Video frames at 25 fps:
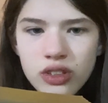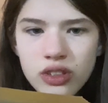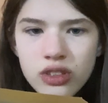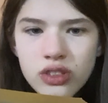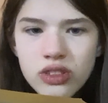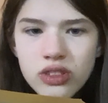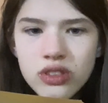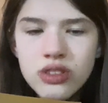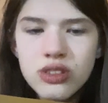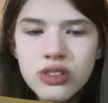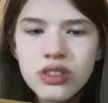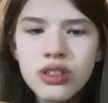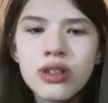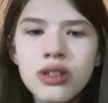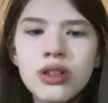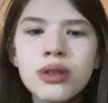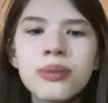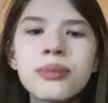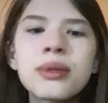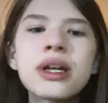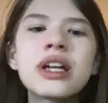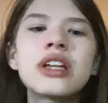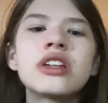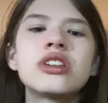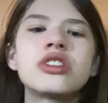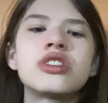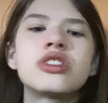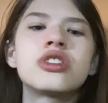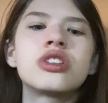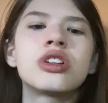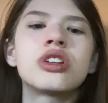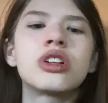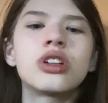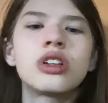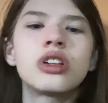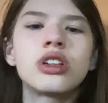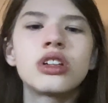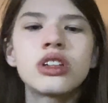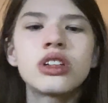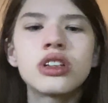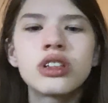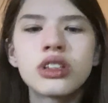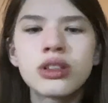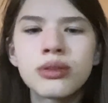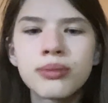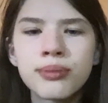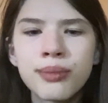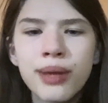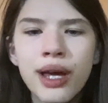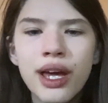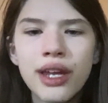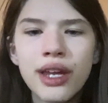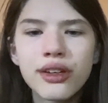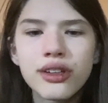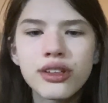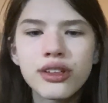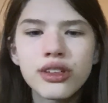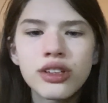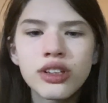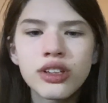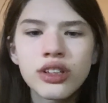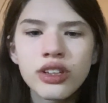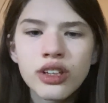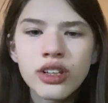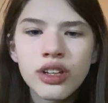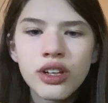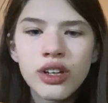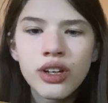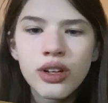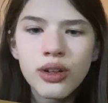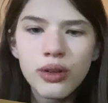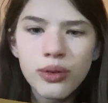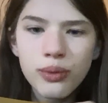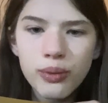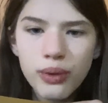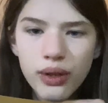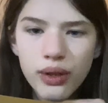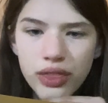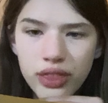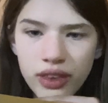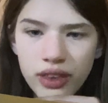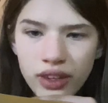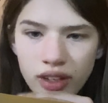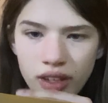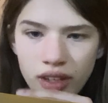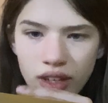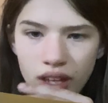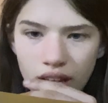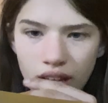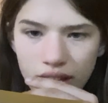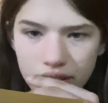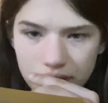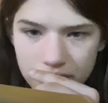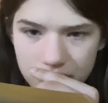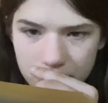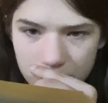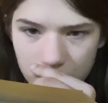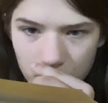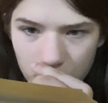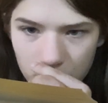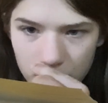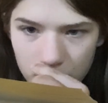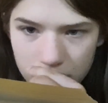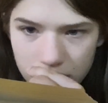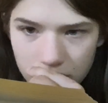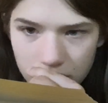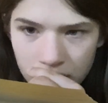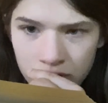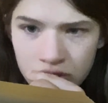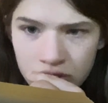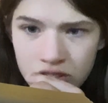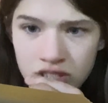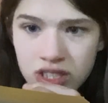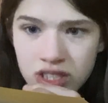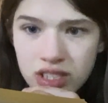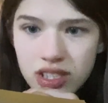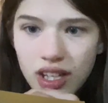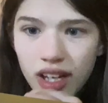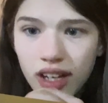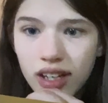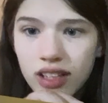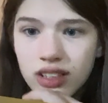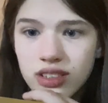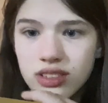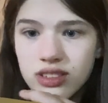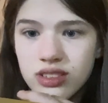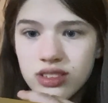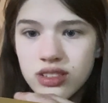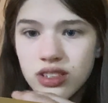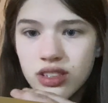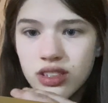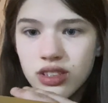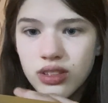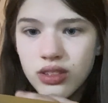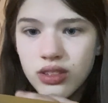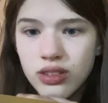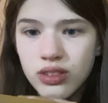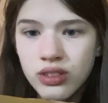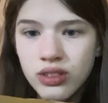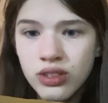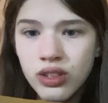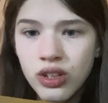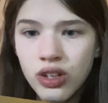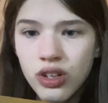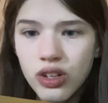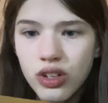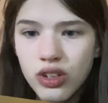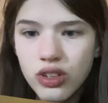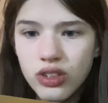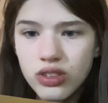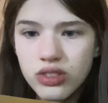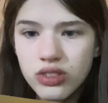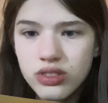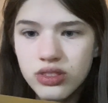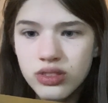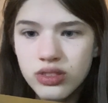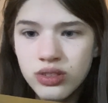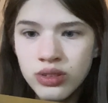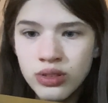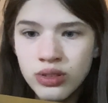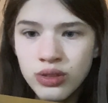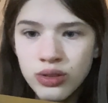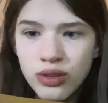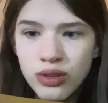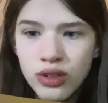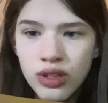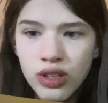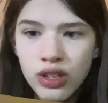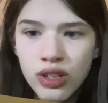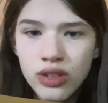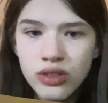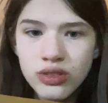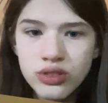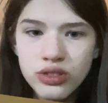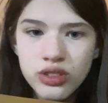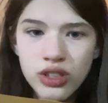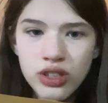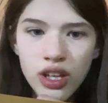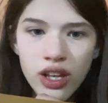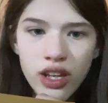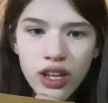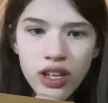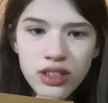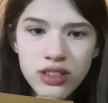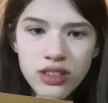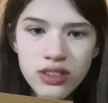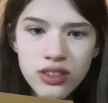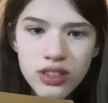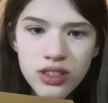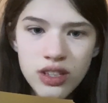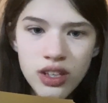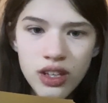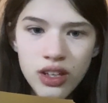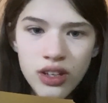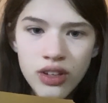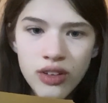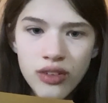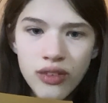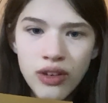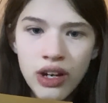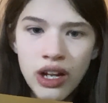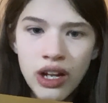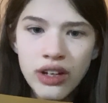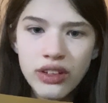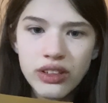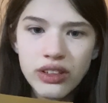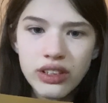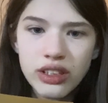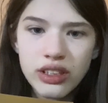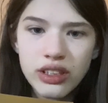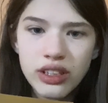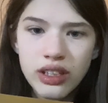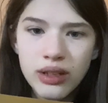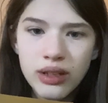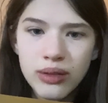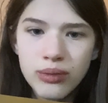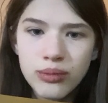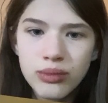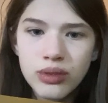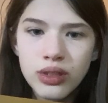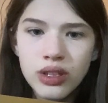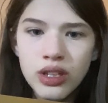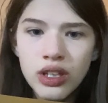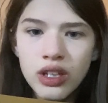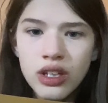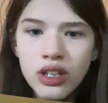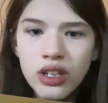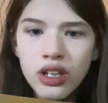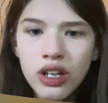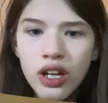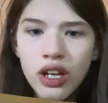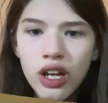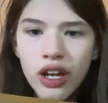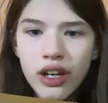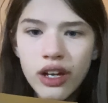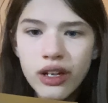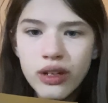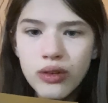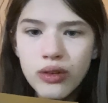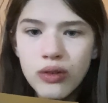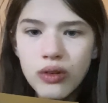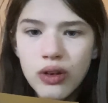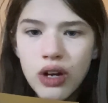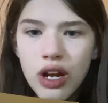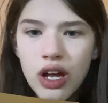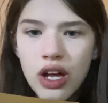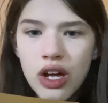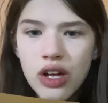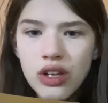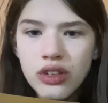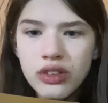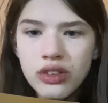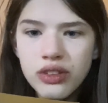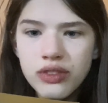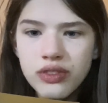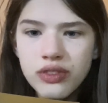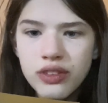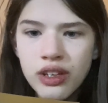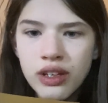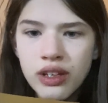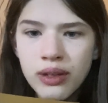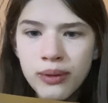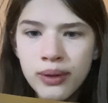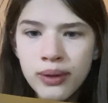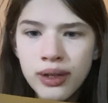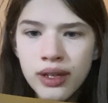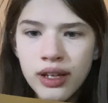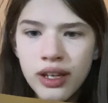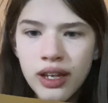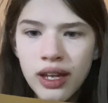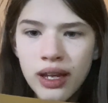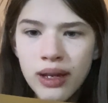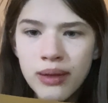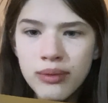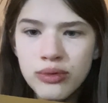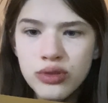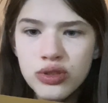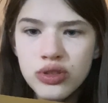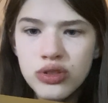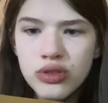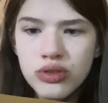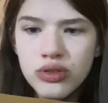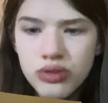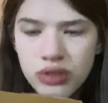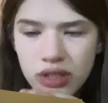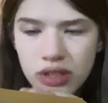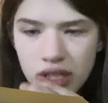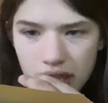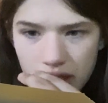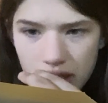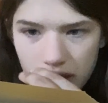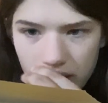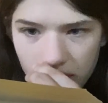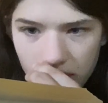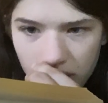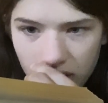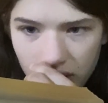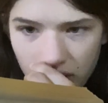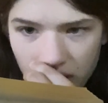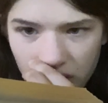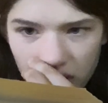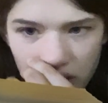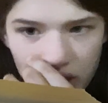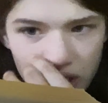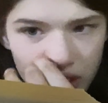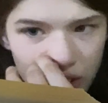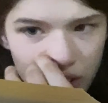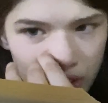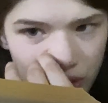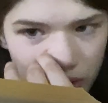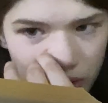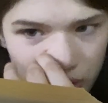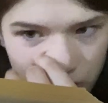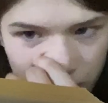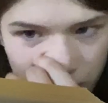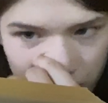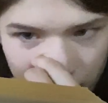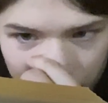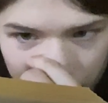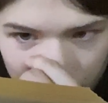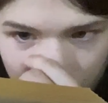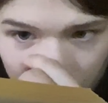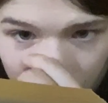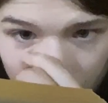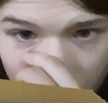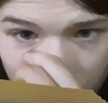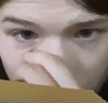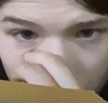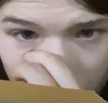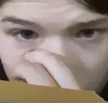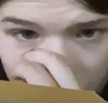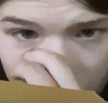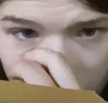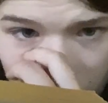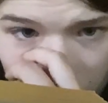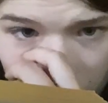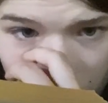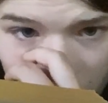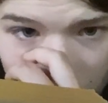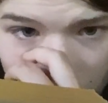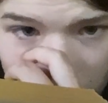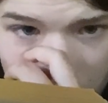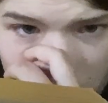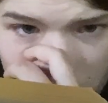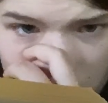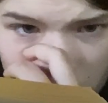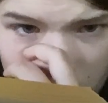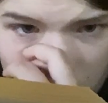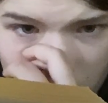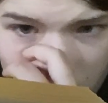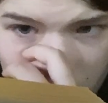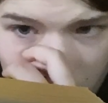ceremonial manner, with an escort of 6 dogs who closely surrounded him and growled if anyone came too near. Frequently,